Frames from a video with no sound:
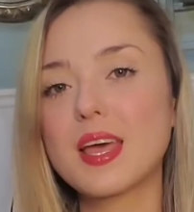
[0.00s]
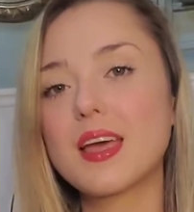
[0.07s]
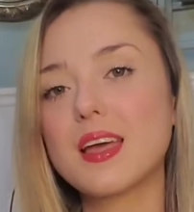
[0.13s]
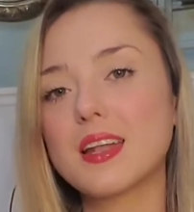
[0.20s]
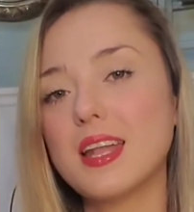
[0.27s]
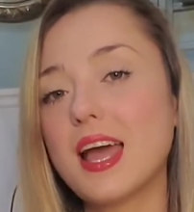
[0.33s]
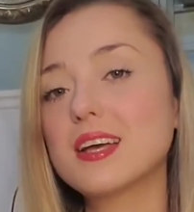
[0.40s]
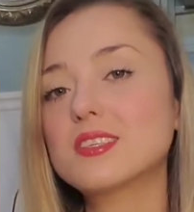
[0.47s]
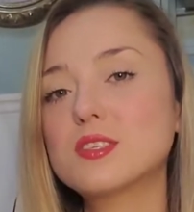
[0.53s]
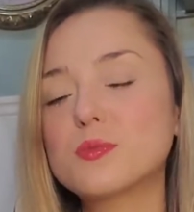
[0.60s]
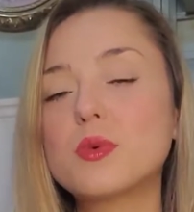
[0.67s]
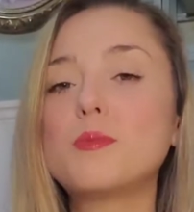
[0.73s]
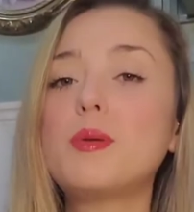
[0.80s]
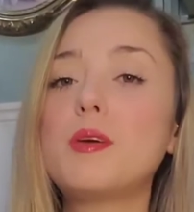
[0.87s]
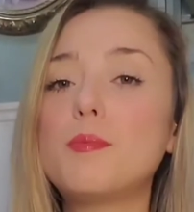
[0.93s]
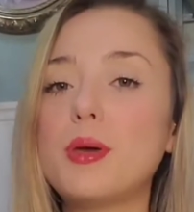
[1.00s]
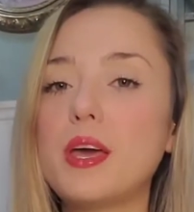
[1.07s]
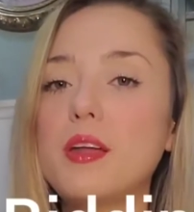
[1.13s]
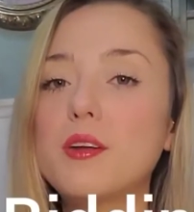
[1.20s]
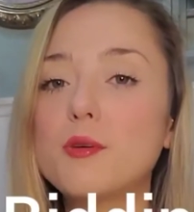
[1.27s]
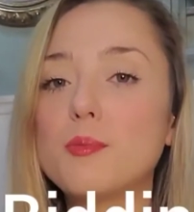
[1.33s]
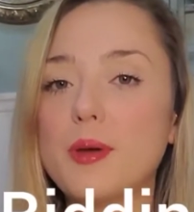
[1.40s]
Next would be
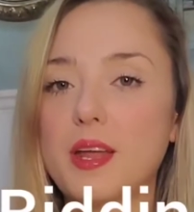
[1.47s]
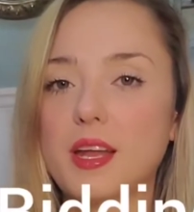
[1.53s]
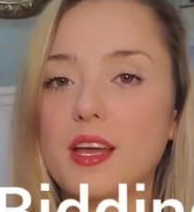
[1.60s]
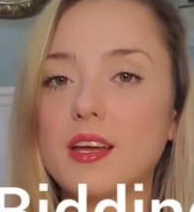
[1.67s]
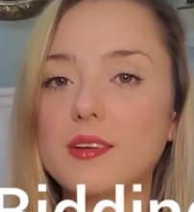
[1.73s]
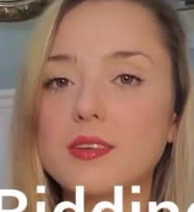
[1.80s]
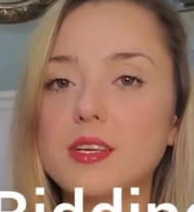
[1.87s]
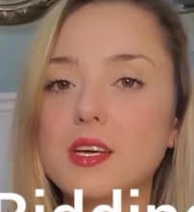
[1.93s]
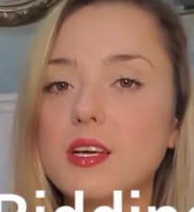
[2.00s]
bid or bidding.